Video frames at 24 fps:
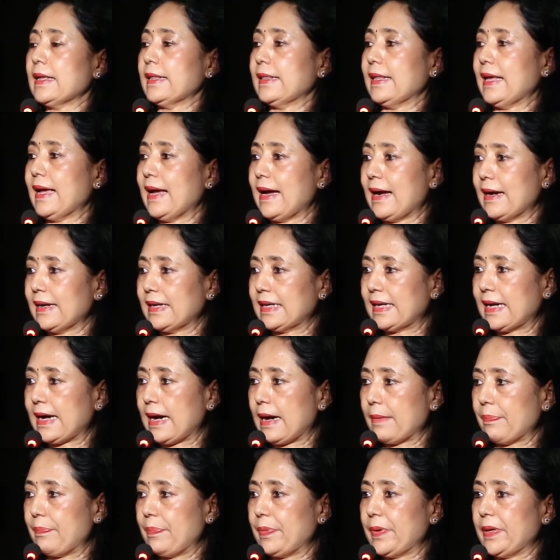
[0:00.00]
they had
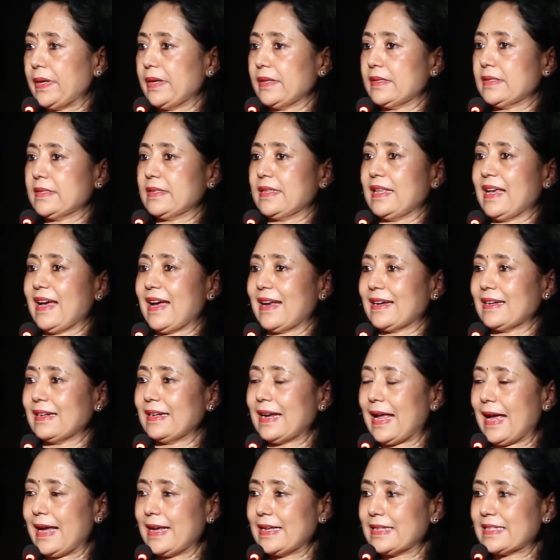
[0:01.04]
carpets, they had
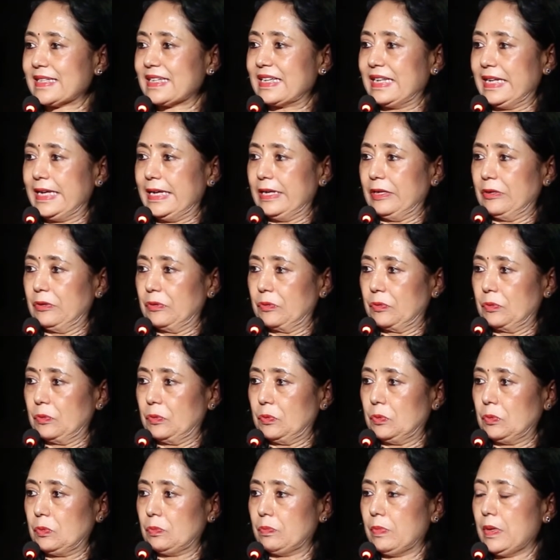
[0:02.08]
a nice clean
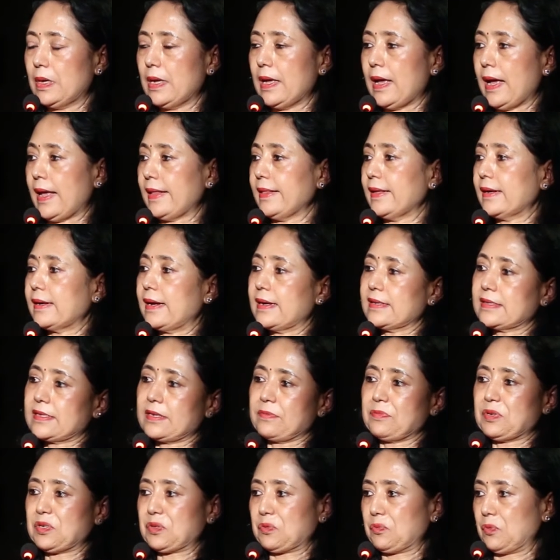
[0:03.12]
room, and the
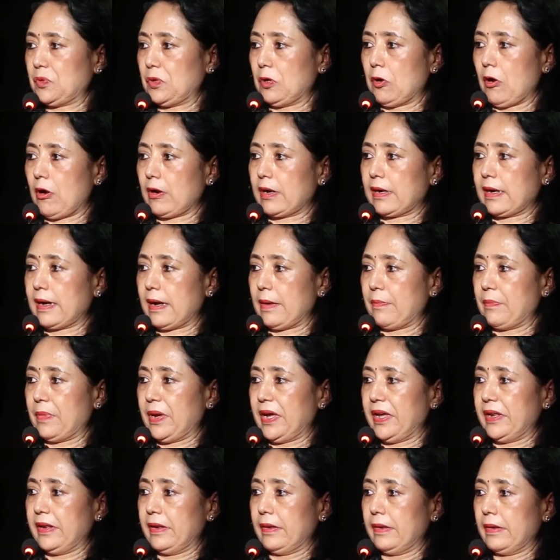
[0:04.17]
customers would not
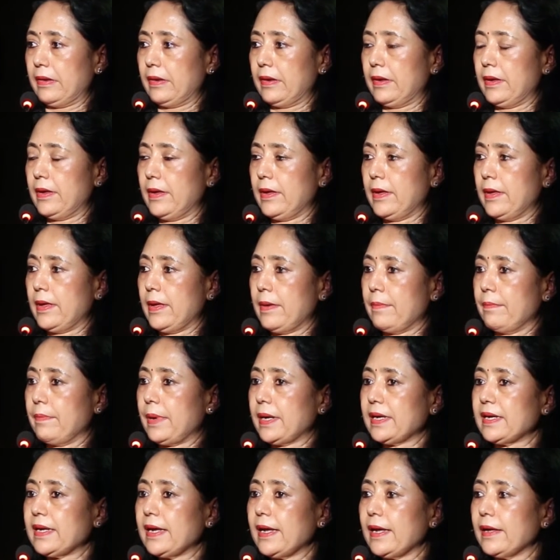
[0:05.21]
come in.
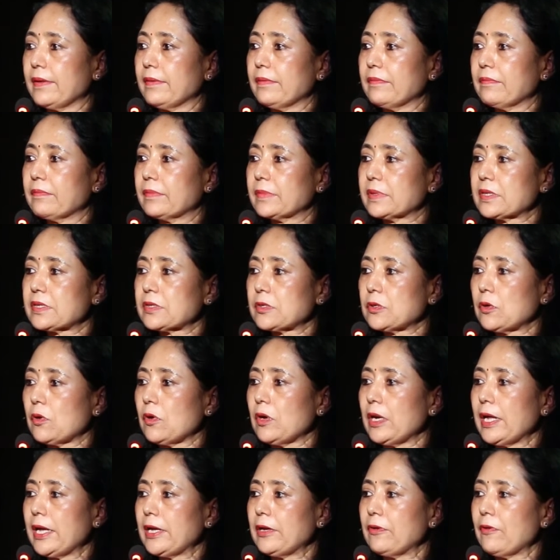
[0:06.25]
But
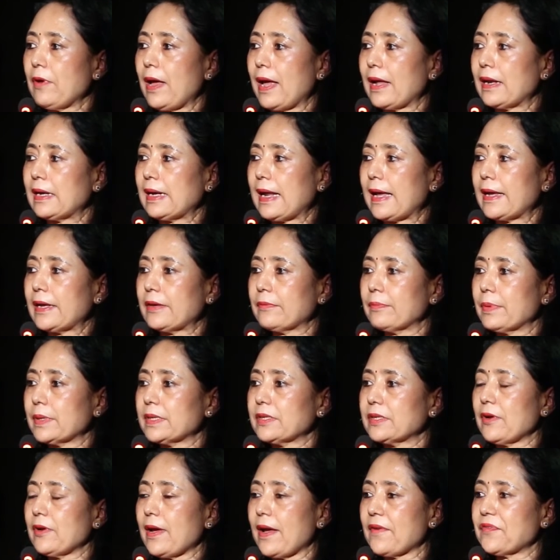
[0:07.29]
slowly you have
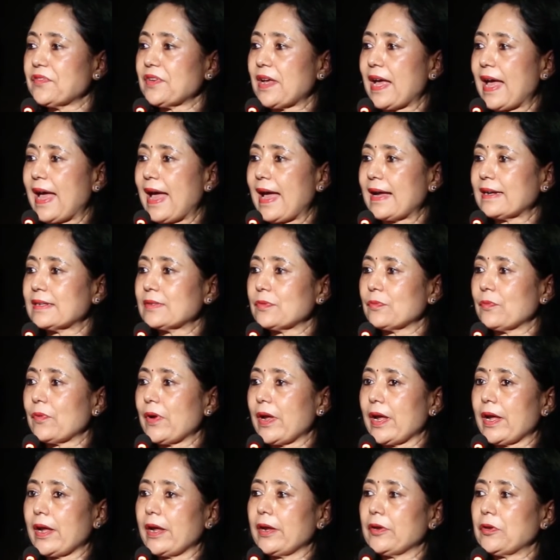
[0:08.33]
you have to act
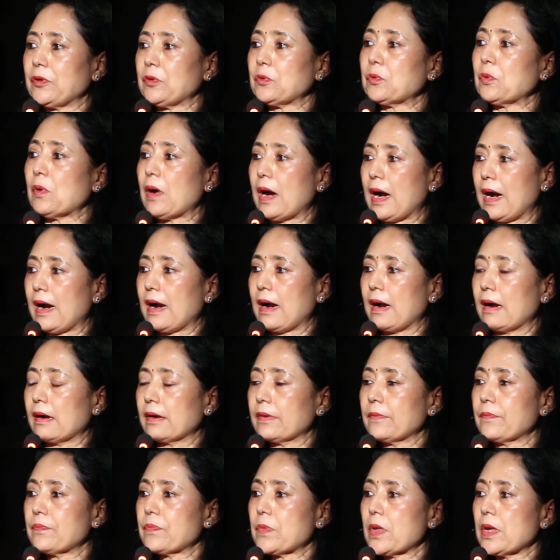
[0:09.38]
where you
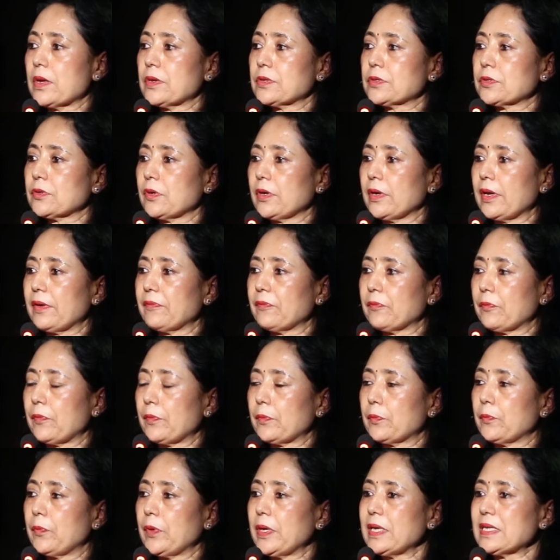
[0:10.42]
are. So
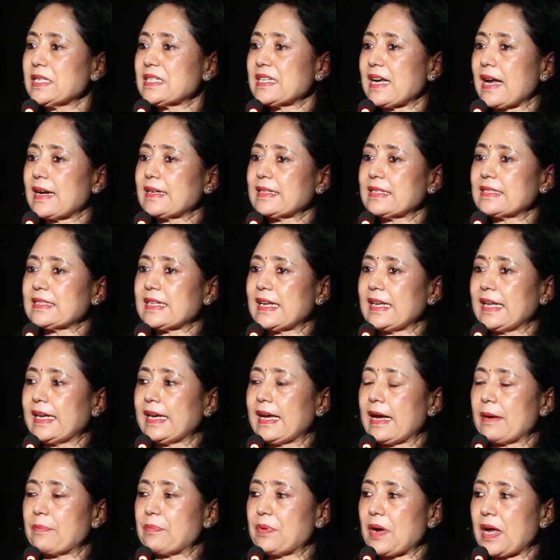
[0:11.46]
we started
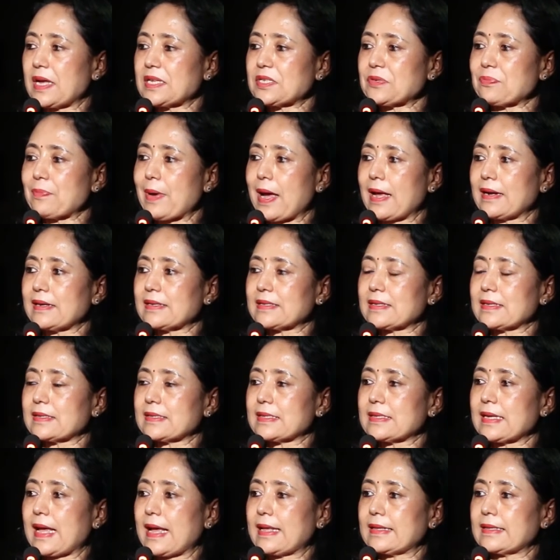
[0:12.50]
telling our branch
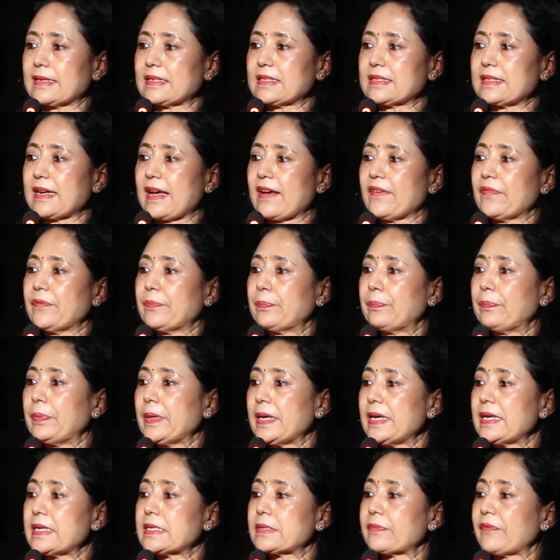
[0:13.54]
managers and the staff,
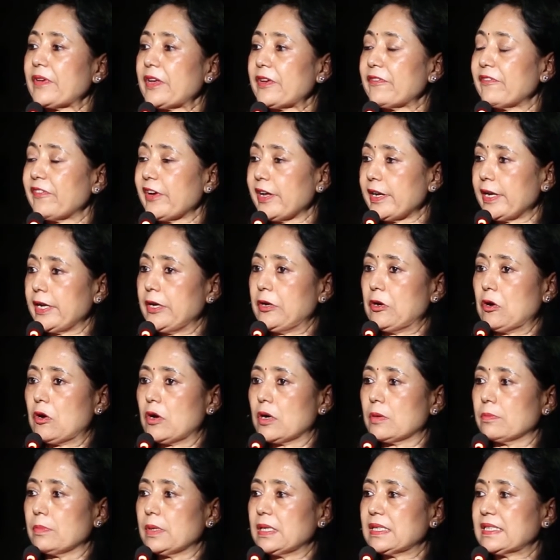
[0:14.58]
please be very
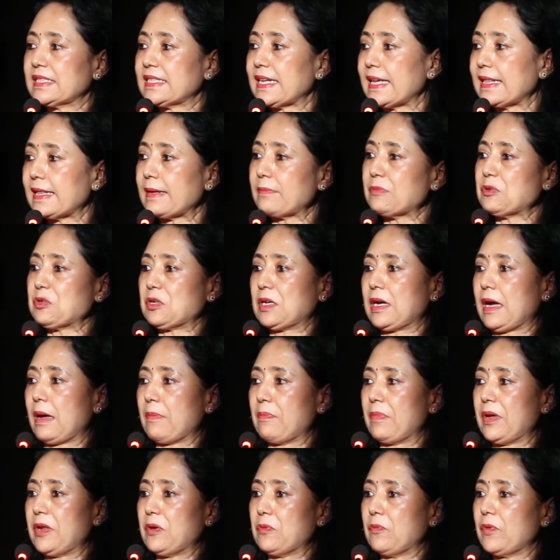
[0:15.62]
normal. Tell them to
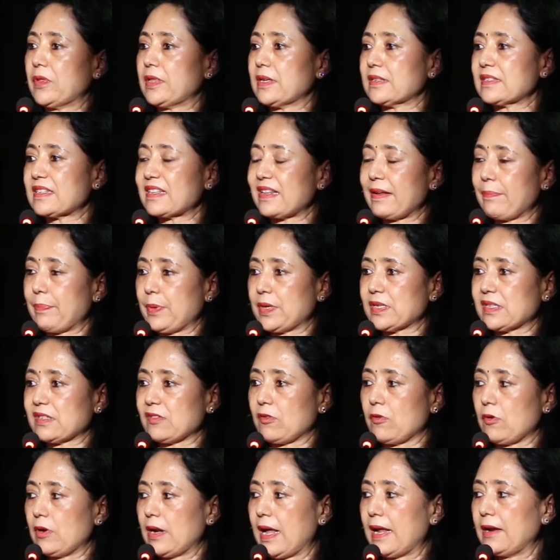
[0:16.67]
come in with the slippers
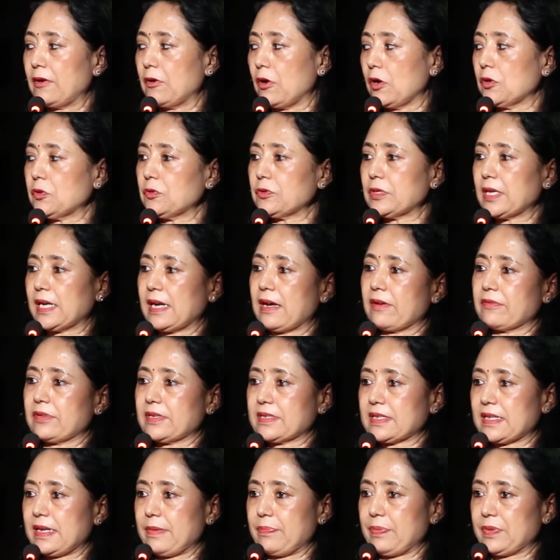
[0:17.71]
on and not to take out
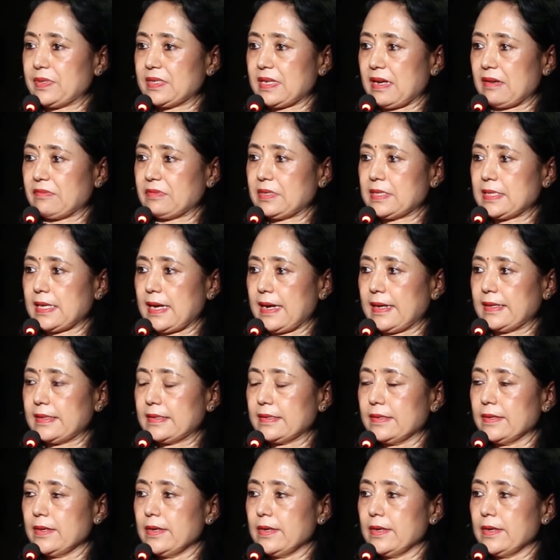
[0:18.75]
the slippers outside.